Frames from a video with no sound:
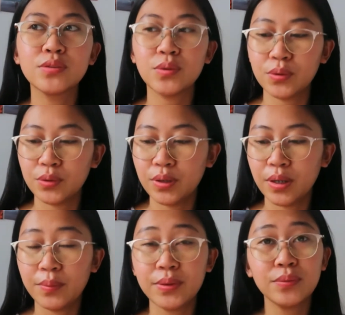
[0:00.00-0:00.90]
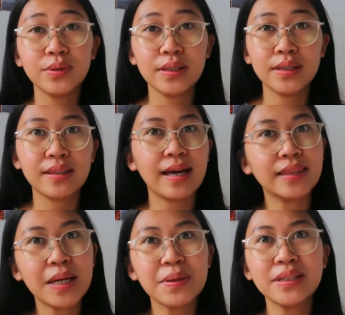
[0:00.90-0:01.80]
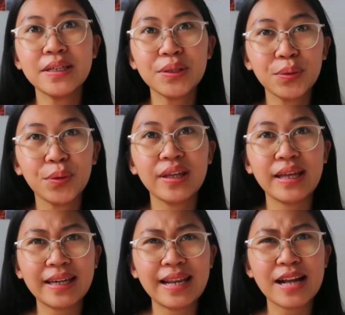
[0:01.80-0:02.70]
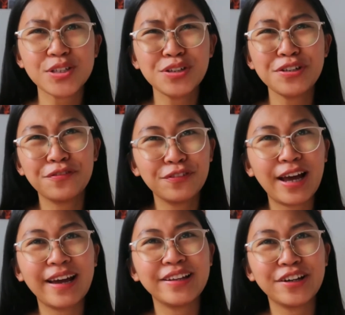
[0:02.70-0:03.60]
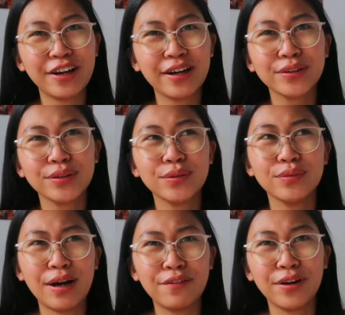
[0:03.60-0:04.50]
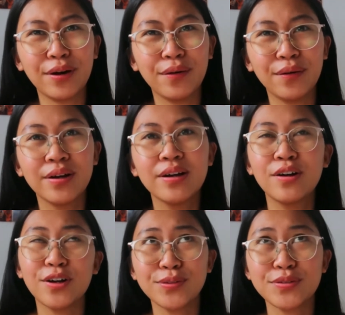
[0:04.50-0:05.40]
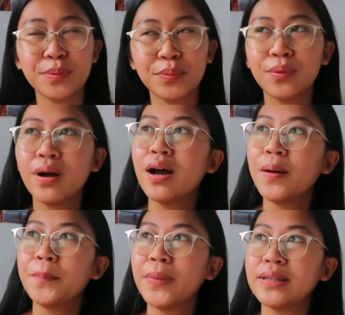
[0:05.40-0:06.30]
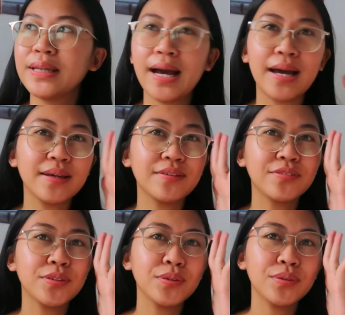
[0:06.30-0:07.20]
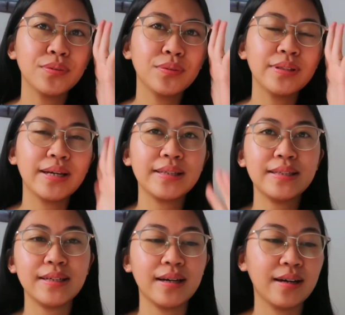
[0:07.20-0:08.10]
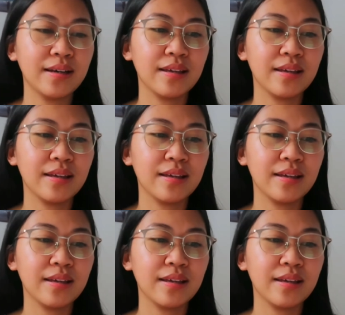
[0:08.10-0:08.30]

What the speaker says: So I went to Naiya. That time I didn't know that I can actually fly direct to Davao or to Cebu. But yeah, I flew to Naiya.